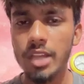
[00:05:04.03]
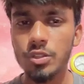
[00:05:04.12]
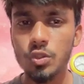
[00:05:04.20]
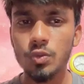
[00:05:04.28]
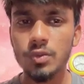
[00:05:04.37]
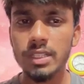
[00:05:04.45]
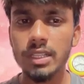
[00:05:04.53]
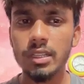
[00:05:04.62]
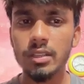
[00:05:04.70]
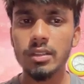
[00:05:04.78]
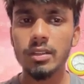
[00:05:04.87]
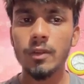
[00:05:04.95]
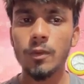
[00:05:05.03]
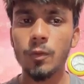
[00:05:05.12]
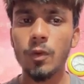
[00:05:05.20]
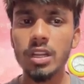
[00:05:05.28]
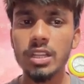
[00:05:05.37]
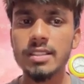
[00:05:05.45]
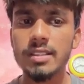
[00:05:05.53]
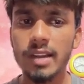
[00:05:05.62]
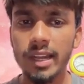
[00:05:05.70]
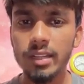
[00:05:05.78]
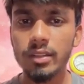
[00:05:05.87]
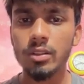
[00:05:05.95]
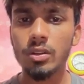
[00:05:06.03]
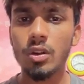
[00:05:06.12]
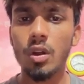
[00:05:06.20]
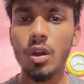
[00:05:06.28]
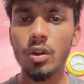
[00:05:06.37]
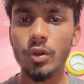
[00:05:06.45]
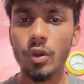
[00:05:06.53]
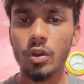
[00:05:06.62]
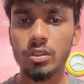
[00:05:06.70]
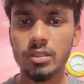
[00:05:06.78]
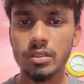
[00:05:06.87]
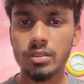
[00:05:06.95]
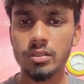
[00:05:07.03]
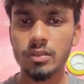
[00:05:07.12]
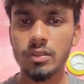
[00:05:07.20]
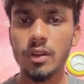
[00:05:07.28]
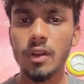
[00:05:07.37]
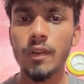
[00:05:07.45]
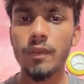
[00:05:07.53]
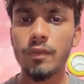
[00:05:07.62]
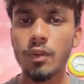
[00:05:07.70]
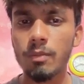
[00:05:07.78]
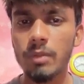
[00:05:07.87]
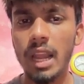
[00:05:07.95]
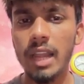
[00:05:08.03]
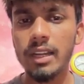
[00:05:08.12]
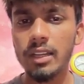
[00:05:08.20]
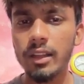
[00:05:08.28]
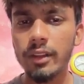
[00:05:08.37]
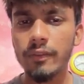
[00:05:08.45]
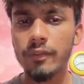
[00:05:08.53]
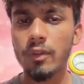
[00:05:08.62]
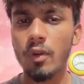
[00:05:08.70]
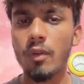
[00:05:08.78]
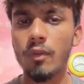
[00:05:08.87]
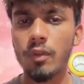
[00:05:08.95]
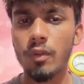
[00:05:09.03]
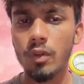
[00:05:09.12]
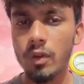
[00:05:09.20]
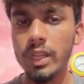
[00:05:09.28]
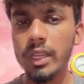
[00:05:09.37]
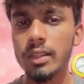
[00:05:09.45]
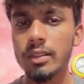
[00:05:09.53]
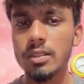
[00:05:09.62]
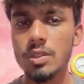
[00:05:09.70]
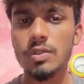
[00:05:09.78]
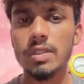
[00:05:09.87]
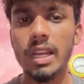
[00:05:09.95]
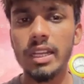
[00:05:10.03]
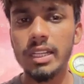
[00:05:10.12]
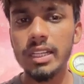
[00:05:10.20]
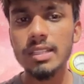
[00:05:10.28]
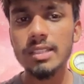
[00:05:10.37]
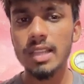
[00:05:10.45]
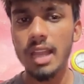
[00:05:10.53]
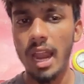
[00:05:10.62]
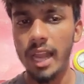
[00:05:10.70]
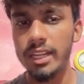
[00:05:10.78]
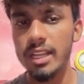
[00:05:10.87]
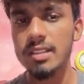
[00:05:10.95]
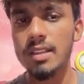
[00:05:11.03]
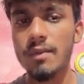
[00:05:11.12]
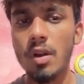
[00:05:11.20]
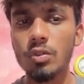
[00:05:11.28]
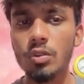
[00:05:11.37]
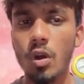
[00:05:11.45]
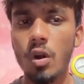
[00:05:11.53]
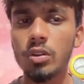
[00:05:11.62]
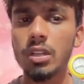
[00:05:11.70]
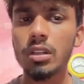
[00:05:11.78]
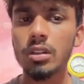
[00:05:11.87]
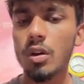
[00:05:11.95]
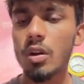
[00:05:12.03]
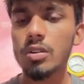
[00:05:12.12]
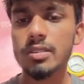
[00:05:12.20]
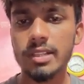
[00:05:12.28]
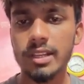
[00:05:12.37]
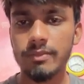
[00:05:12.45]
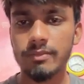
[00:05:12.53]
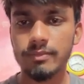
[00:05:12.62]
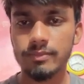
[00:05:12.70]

choosing what is right, not from blindly following society's ideas about honor or shame.